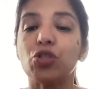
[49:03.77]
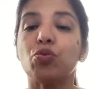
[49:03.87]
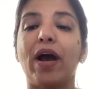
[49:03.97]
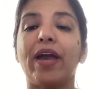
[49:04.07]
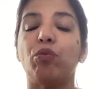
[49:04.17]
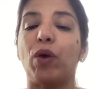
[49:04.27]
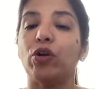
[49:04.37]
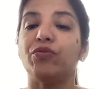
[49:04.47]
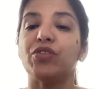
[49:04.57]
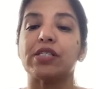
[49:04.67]
is why one
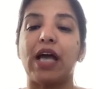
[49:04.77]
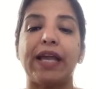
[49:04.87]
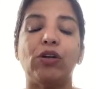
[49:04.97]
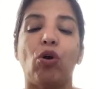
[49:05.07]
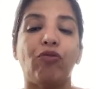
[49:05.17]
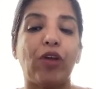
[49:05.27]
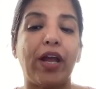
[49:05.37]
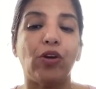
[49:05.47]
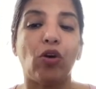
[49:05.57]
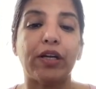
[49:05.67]
of the signs of
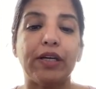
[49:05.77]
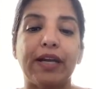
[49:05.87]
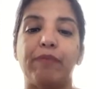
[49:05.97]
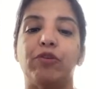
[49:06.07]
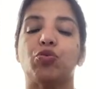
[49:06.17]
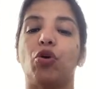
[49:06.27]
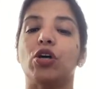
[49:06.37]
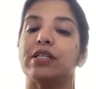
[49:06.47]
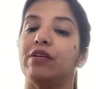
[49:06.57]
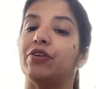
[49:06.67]
end organ damage
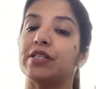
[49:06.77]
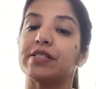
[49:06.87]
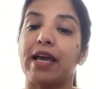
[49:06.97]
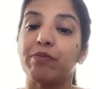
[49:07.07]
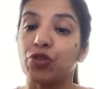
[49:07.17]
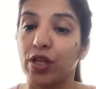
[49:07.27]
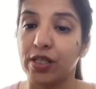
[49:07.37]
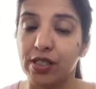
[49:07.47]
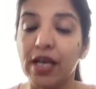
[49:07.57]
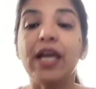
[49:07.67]
was liver enzymes
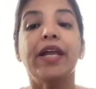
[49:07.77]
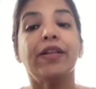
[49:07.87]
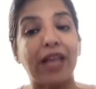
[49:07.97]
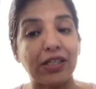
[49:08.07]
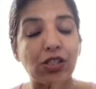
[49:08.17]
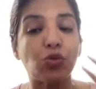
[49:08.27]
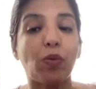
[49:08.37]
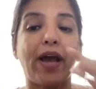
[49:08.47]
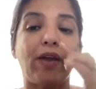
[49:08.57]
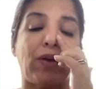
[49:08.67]
raised. That is
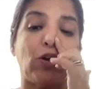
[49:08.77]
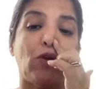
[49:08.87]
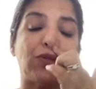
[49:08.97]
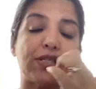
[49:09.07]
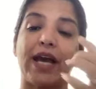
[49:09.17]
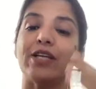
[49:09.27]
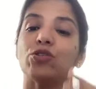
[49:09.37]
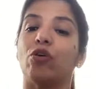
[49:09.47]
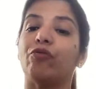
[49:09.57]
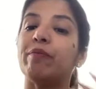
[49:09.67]
why one of the
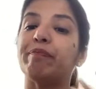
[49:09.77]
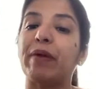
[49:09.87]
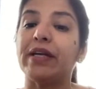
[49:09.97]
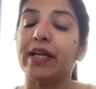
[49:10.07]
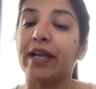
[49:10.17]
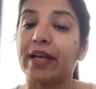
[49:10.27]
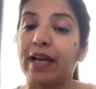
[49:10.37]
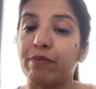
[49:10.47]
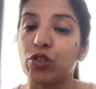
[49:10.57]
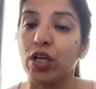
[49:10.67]
signs of impending
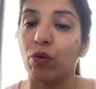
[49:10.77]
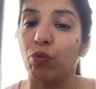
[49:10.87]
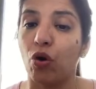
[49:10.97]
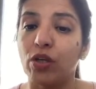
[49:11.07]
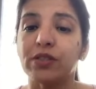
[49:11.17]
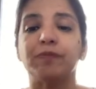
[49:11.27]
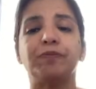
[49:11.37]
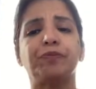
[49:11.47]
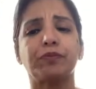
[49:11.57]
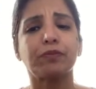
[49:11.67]
eclampsia was
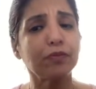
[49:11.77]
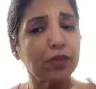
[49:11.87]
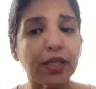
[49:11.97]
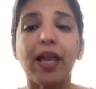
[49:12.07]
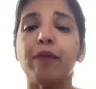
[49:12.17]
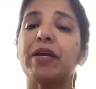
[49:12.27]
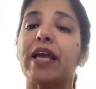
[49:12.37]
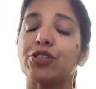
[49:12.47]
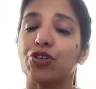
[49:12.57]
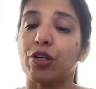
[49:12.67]

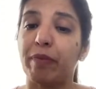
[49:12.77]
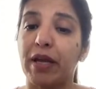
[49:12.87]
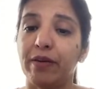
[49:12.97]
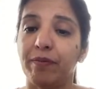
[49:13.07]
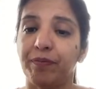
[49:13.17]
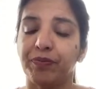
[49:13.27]
epigastric pain,